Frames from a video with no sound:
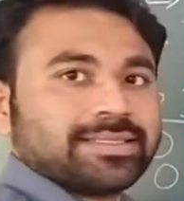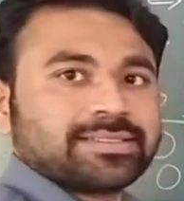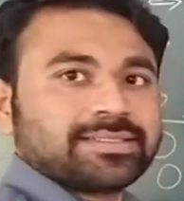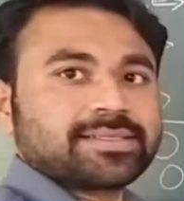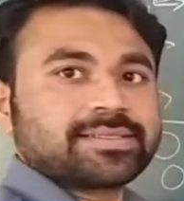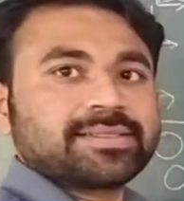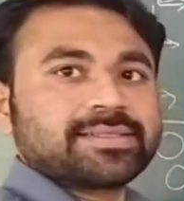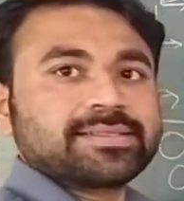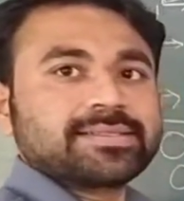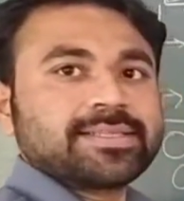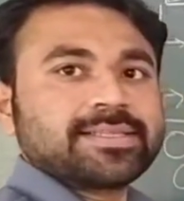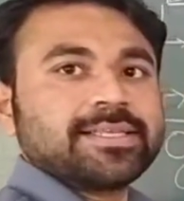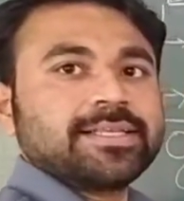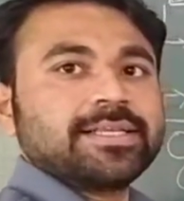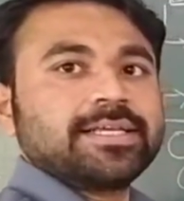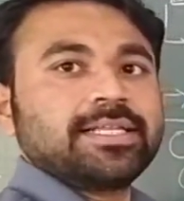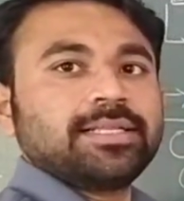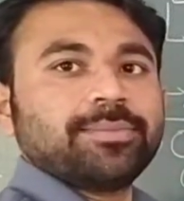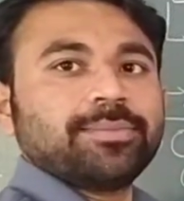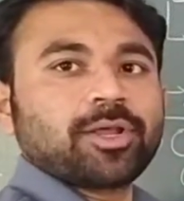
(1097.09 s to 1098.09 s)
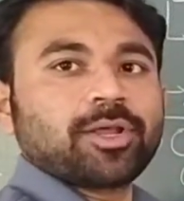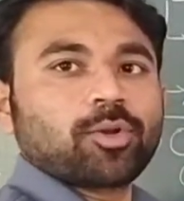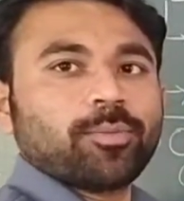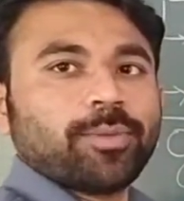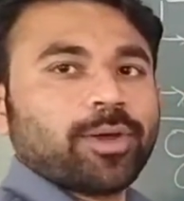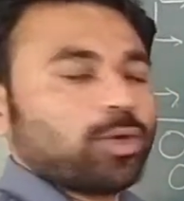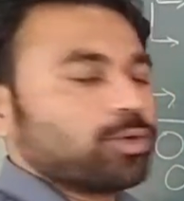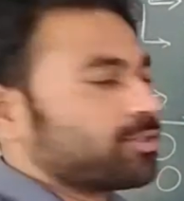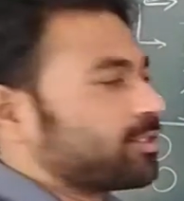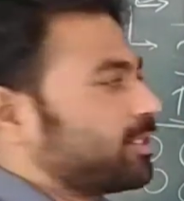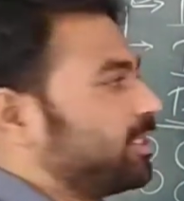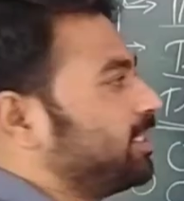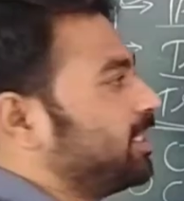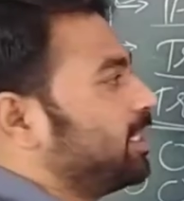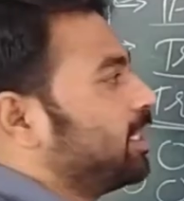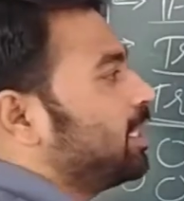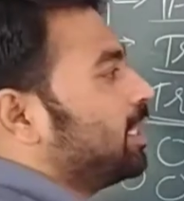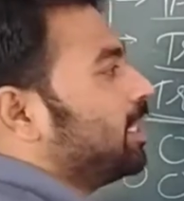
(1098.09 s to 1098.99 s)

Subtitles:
This is the single meromyosin.